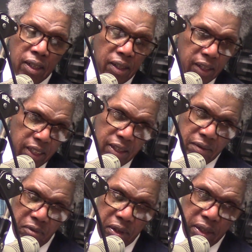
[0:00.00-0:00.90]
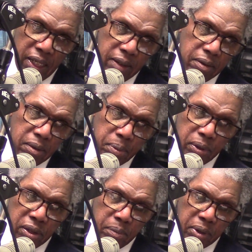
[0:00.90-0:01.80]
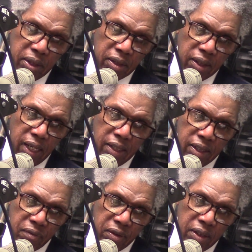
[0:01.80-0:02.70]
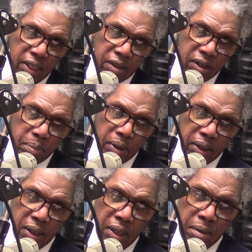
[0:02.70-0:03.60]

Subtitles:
Again, we're not pushing a particular candidate for the NAACP,